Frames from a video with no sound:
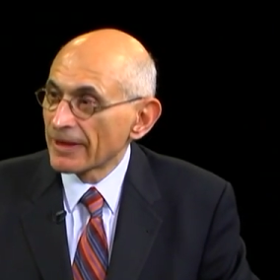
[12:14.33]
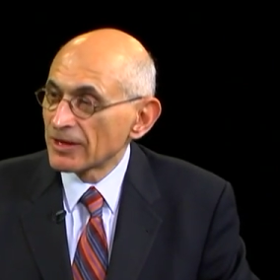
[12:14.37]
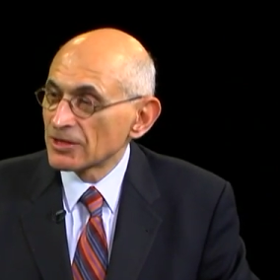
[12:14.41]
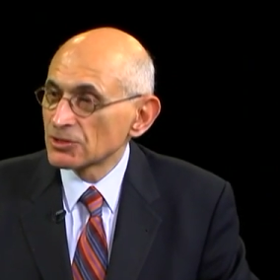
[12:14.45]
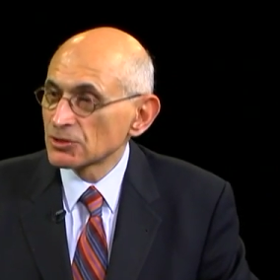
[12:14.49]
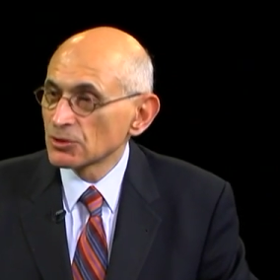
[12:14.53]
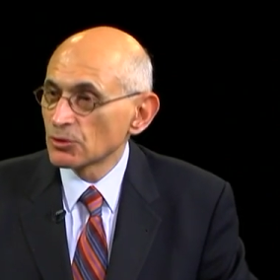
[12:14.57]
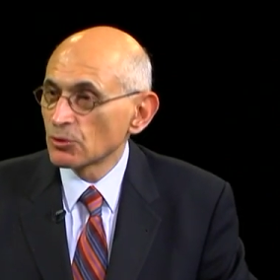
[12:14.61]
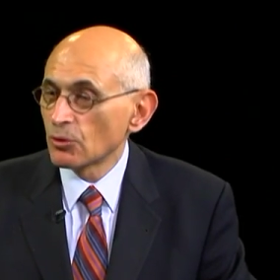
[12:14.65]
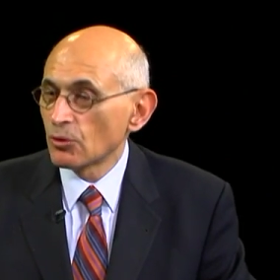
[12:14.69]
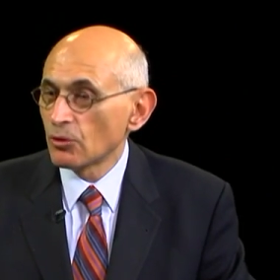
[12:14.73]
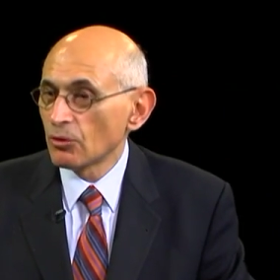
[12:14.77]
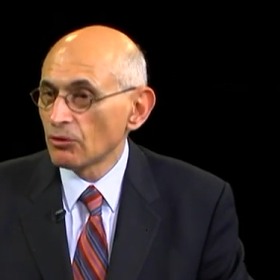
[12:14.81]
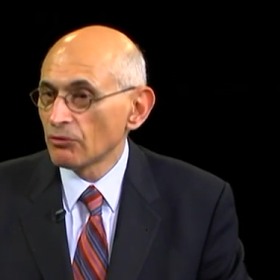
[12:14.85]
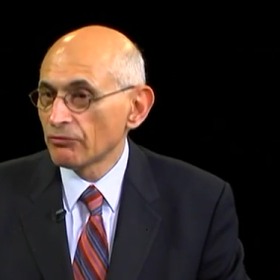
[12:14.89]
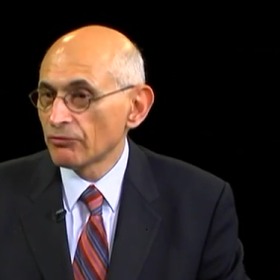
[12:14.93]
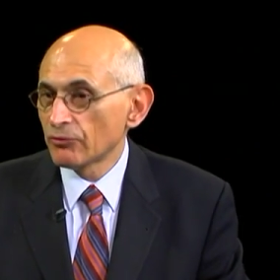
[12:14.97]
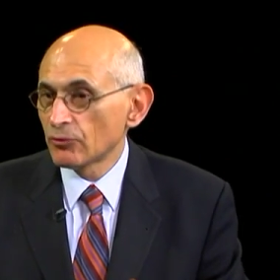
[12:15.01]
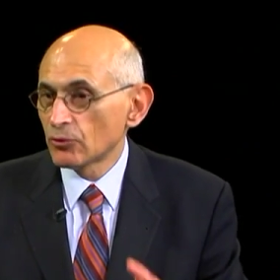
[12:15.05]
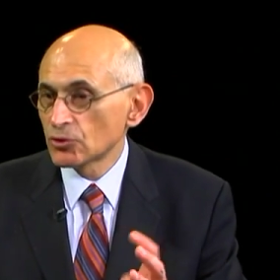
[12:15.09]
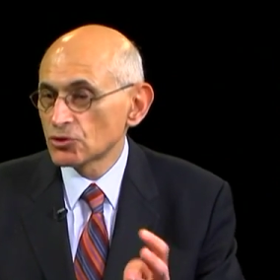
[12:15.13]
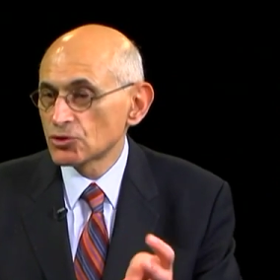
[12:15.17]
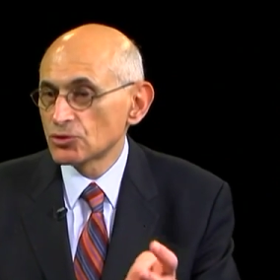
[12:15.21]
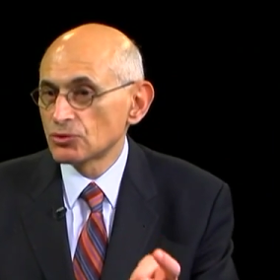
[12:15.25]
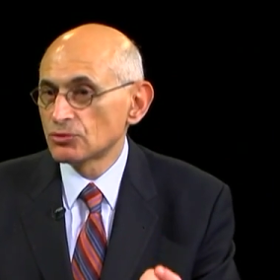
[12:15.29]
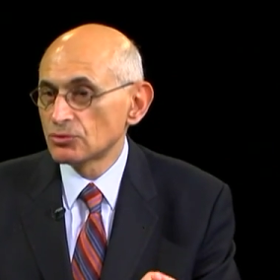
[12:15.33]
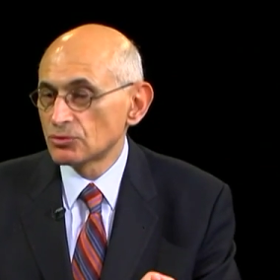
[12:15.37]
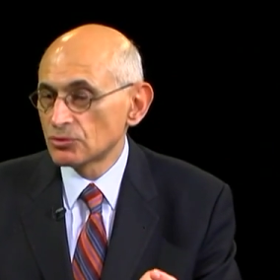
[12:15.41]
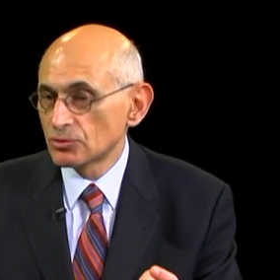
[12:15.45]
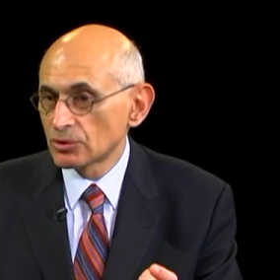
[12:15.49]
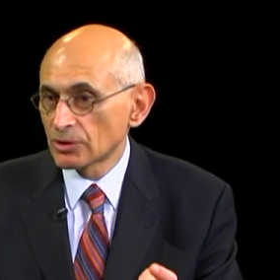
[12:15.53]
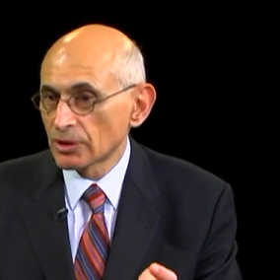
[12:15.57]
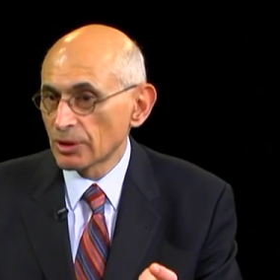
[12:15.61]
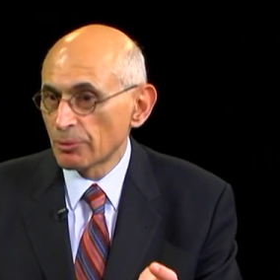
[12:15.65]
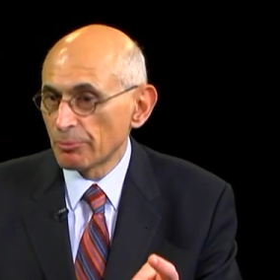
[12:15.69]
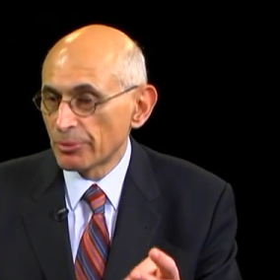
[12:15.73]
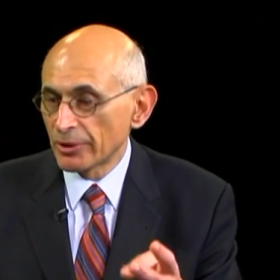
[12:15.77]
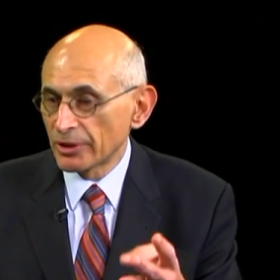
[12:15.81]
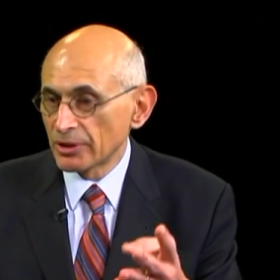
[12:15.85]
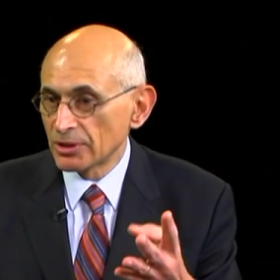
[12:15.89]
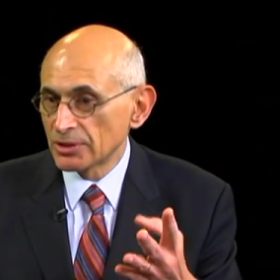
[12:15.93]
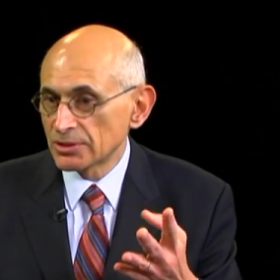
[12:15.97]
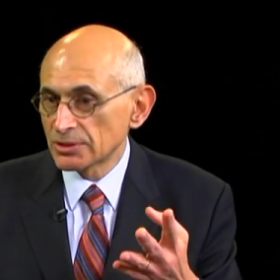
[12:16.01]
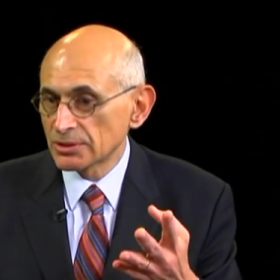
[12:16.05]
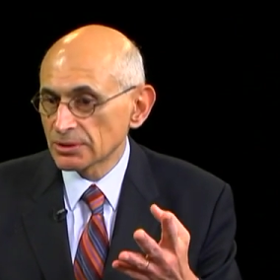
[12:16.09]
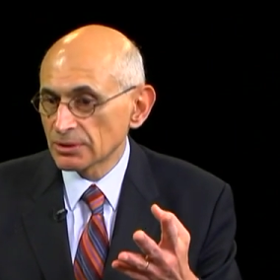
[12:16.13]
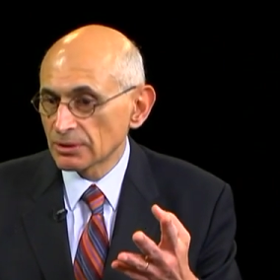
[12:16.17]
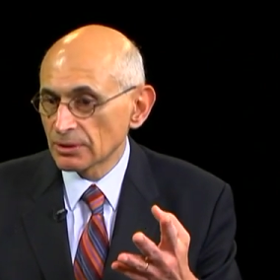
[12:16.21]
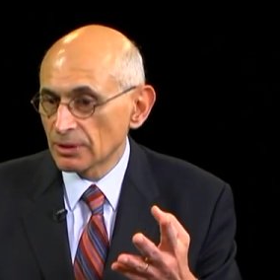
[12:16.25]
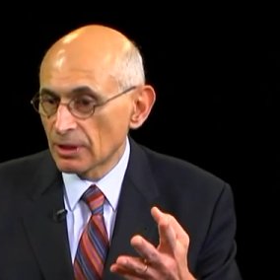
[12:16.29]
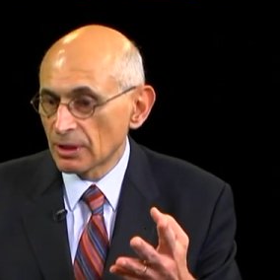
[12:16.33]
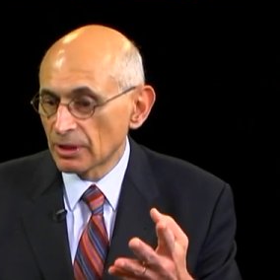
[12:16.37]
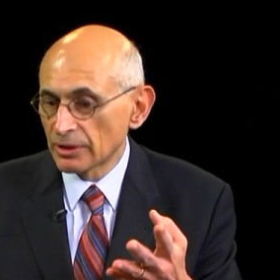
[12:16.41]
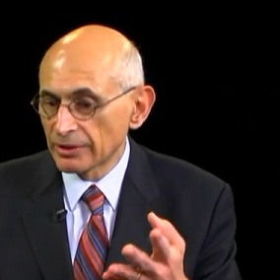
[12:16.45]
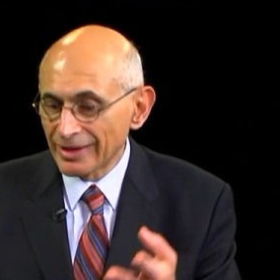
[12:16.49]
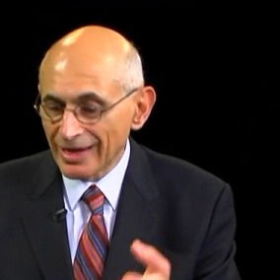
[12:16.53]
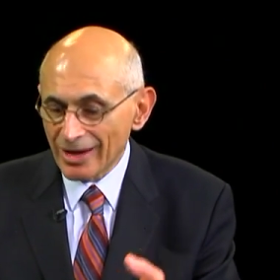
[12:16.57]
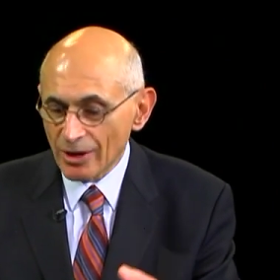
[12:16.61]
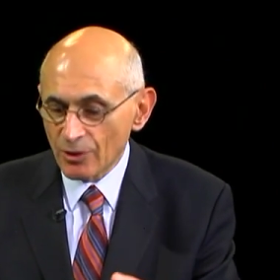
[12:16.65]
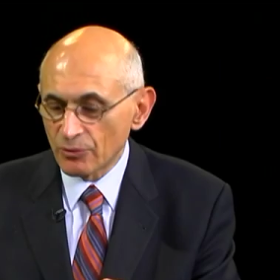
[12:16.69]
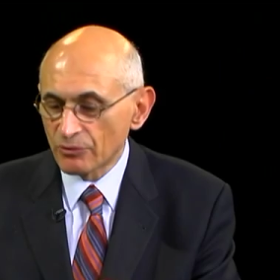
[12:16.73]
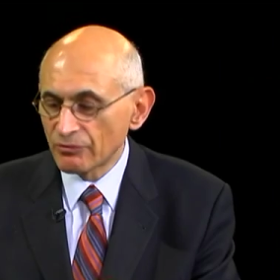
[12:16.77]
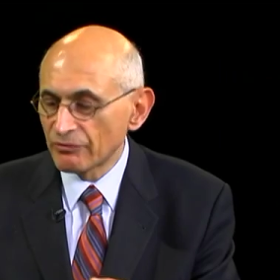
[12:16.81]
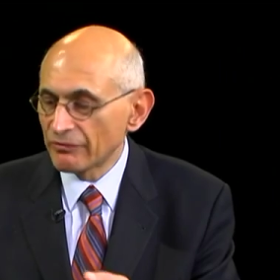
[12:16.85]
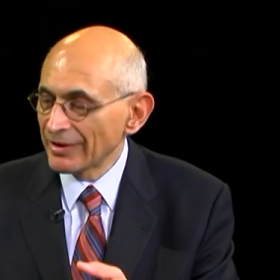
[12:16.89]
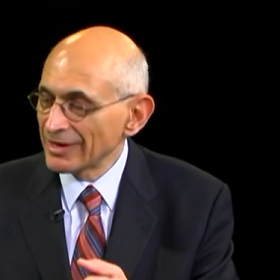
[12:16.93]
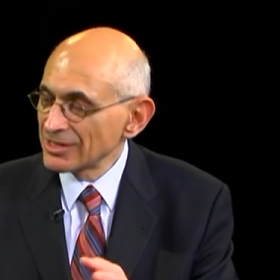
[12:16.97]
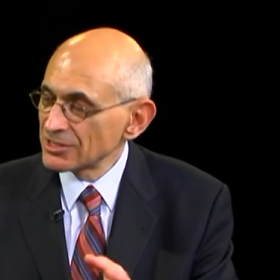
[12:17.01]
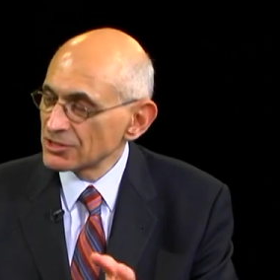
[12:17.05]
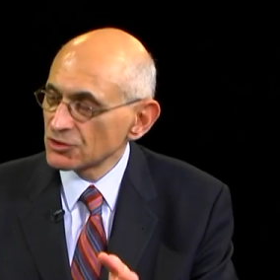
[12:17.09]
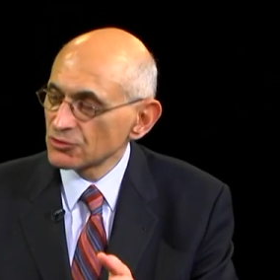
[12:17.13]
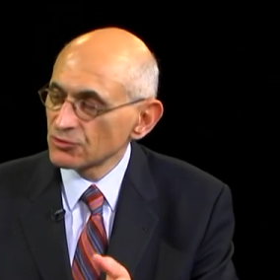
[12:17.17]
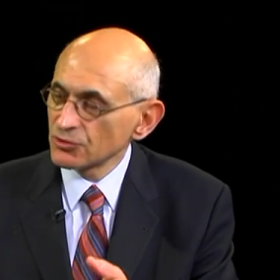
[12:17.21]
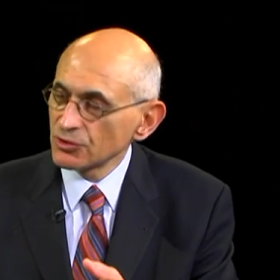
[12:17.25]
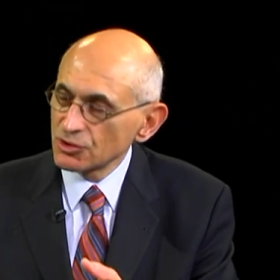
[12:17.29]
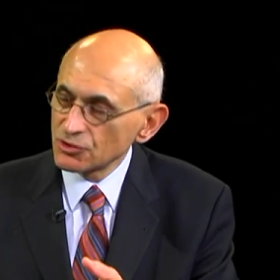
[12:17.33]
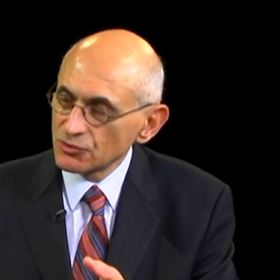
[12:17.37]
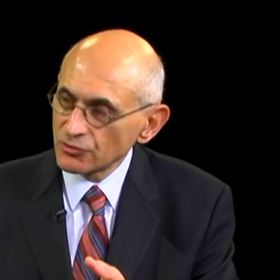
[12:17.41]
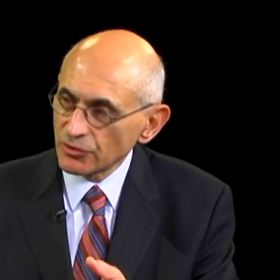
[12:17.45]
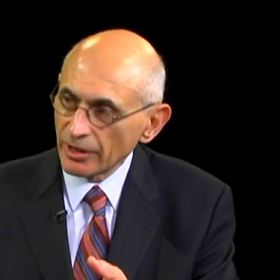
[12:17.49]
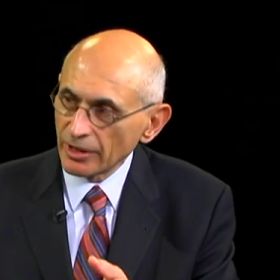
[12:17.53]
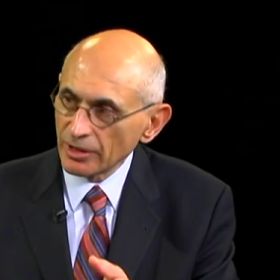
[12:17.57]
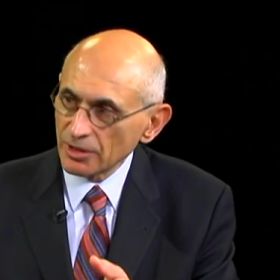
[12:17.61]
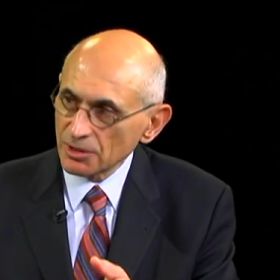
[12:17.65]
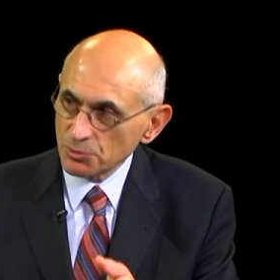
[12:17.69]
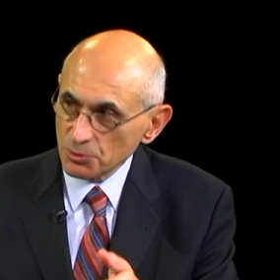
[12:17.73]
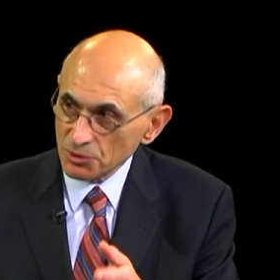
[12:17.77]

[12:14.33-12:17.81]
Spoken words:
So all 4 companies are now in phase 3 trials,